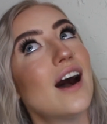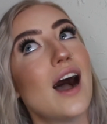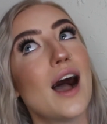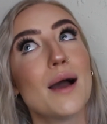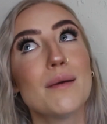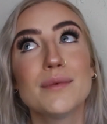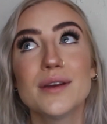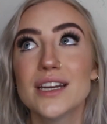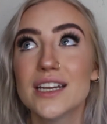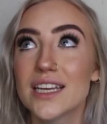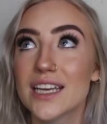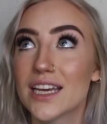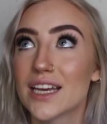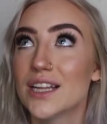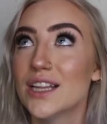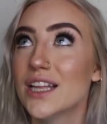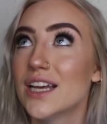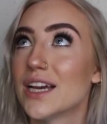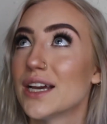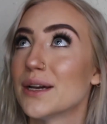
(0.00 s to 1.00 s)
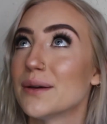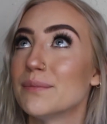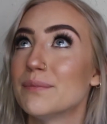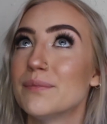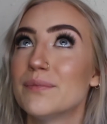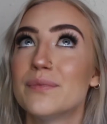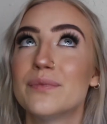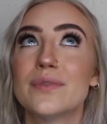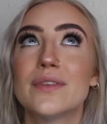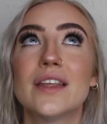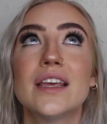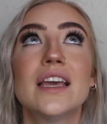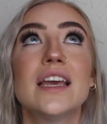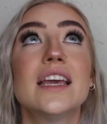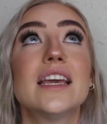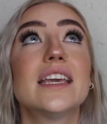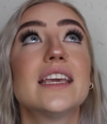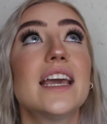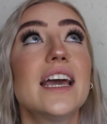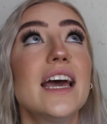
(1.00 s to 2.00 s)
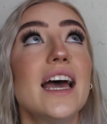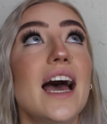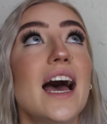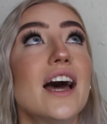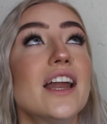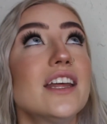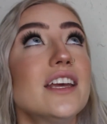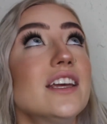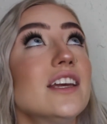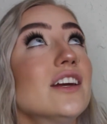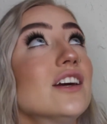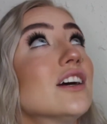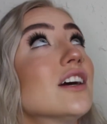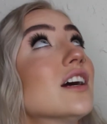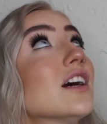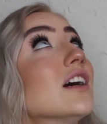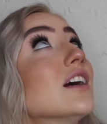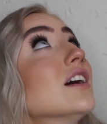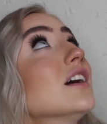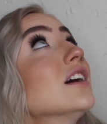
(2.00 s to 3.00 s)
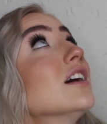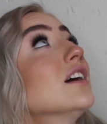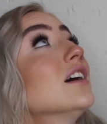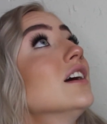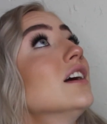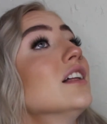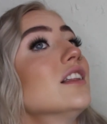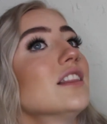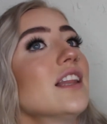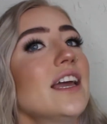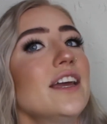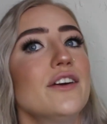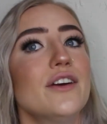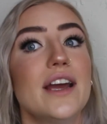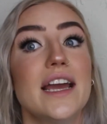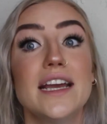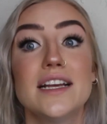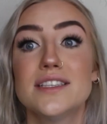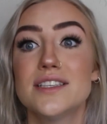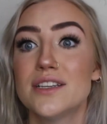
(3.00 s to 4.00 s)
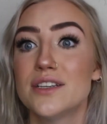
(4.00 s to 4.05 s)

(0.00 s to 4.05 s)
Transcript: I'm gonna kill him. Get out of here. Lay your eggs